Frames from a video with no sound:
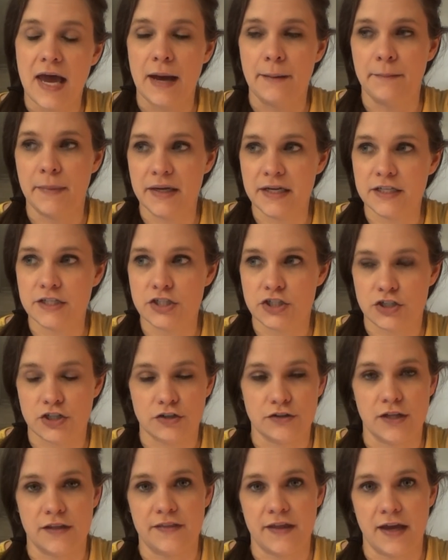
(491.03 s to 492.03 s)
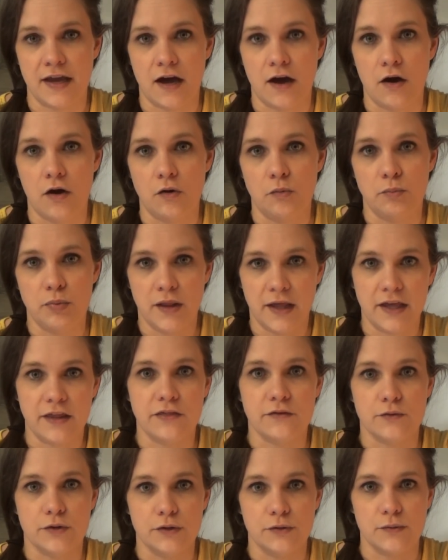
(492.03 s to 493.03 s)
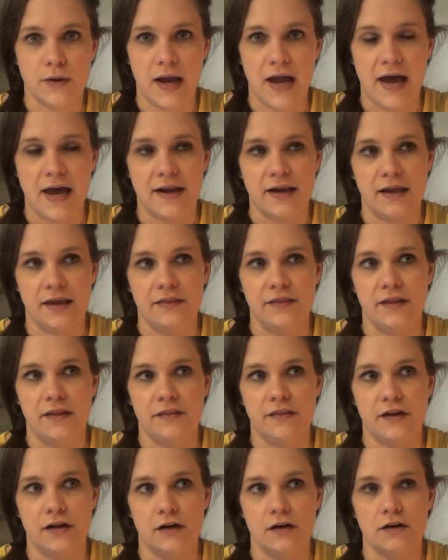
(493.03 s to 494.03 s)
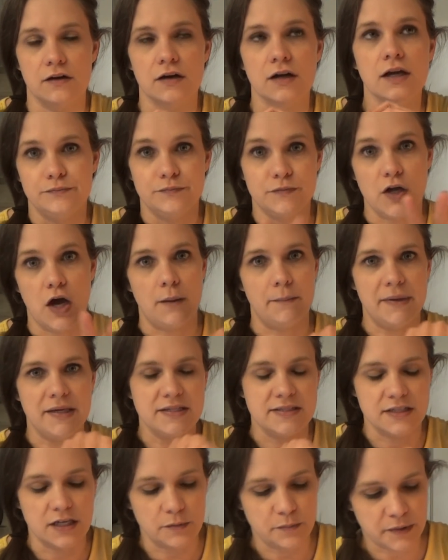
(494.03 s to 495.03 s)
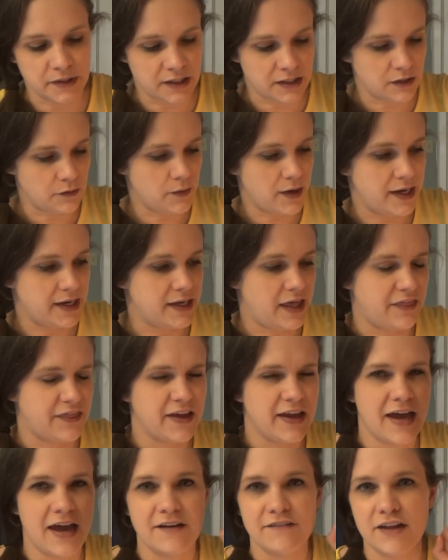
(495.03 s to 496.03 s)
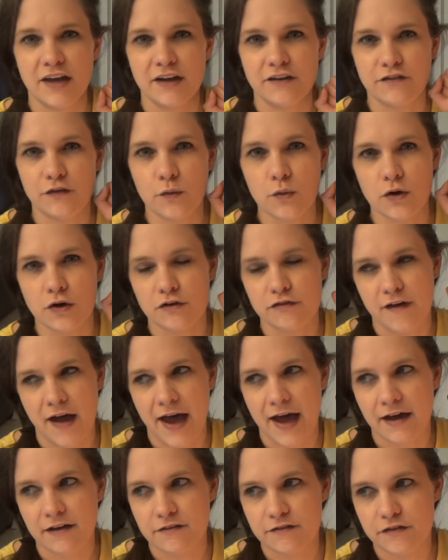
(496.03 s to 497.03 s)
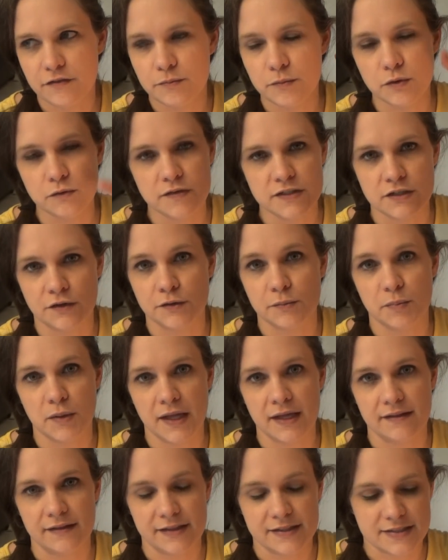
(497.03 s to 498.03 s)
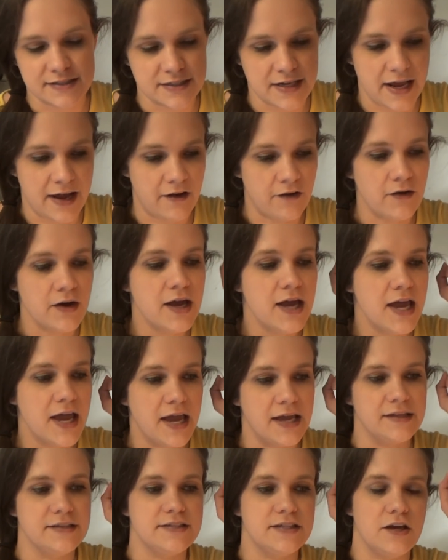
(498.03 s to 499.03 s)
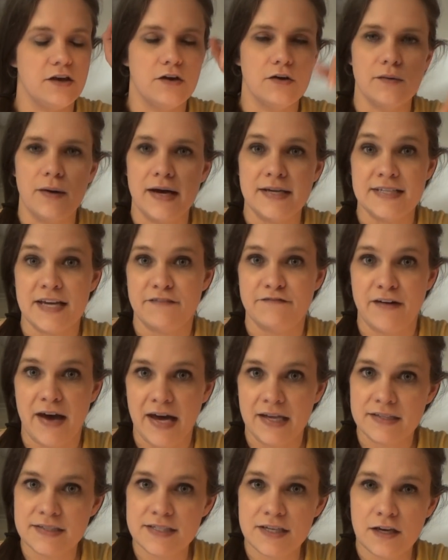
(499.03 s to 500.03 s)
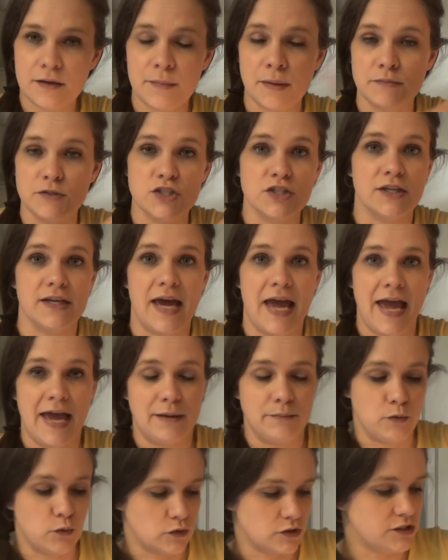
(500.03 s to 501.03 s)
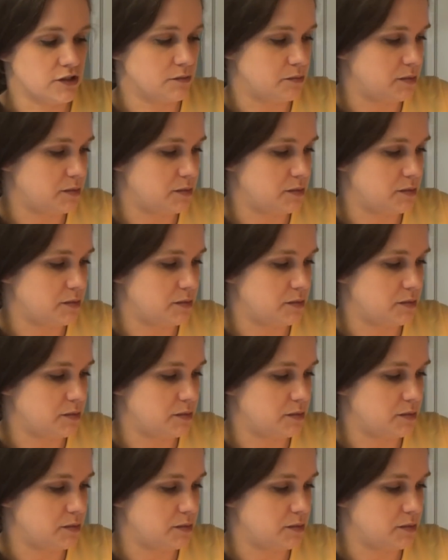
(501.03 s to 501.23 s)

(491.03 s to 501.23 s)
I'm making sure that they all play through right and that they're not messed up in any way. I think I have like 4 or 5 movies on the playlist now, and so as I find some, I'm just gonna add more to the